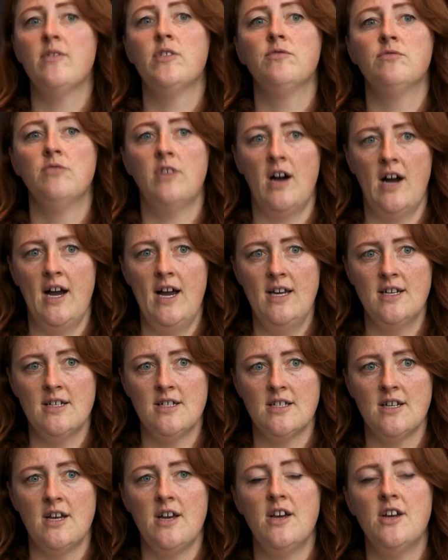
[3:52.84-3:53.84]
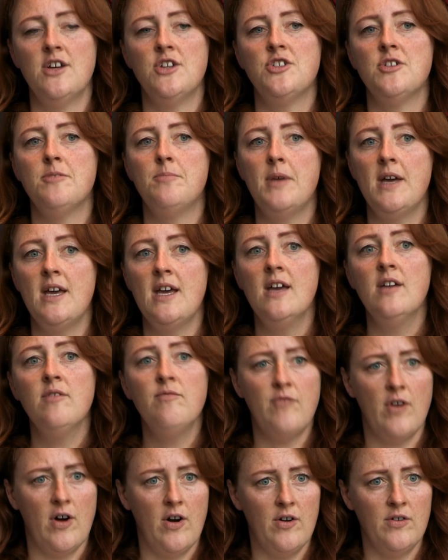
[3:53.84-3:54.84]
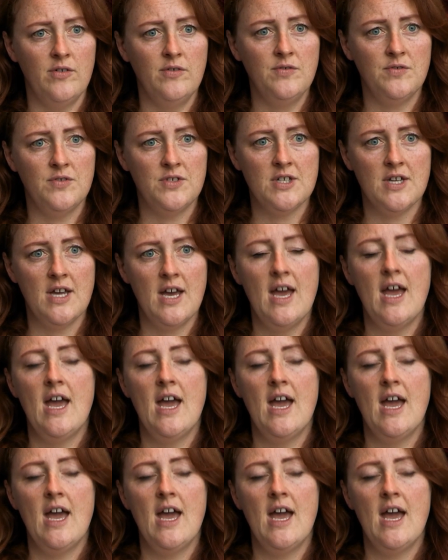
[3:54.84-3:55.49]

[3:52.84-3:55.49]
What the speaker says: a right to be involved